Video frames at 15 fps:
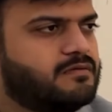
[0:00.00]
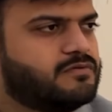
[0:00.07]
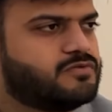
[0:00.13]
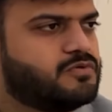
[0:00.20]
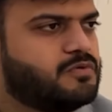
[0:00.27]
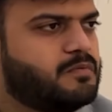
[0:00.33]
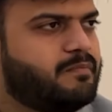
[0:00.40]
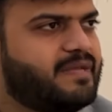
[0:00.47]

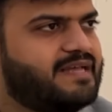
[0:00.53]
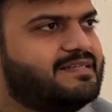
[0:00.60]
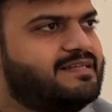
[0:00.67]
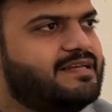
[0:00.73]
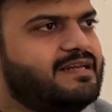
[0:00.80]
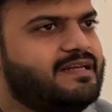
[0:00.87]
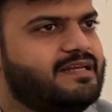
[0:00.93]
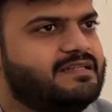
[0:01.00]
So
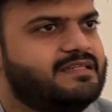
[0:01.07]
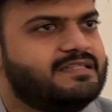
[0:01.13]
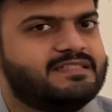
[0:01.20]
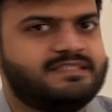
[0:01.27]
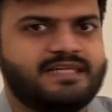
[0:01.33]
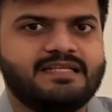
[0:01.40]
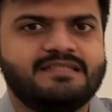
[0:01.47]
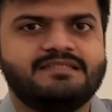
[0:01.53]
basically the
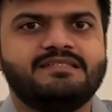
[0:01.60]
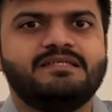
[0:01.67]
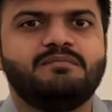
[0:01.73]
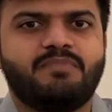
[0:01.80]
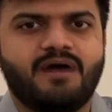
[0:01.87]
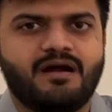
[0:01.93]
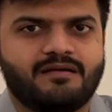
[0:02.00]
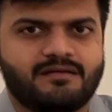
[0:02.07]
Gen Z
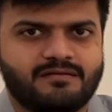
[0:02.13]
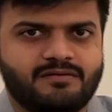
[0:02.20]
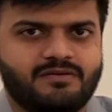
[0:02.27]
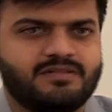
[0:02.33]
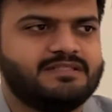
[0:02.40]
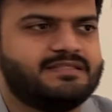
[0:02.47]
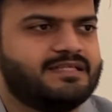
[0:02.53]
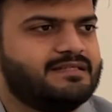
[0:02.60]
part or
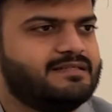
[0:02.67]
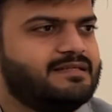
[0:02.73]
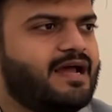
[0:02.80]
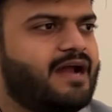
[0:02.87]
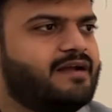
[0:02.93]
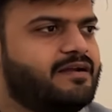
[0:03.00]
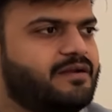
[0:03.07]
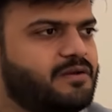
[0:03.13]
the Gen Z
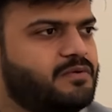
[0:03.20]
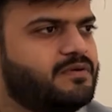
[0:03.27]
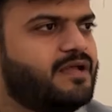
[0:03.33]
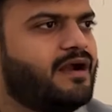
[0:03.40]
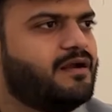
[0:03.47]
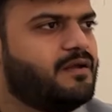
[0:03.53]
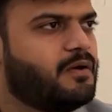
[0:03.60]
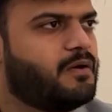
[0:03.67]
attitude
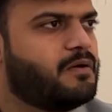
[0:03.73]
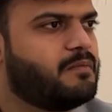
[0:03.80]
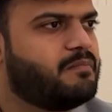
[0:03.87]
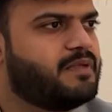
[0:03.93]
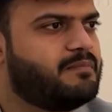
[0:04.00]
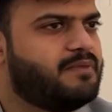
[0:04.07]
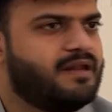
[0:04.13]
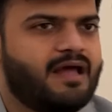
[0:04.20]
that a lot of
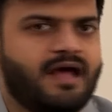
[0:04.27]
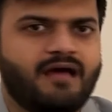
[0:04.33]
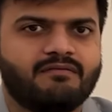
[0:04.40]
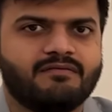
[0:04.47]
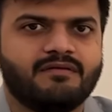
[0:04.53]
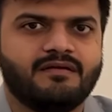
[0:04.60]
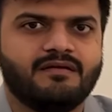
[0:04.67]
people have,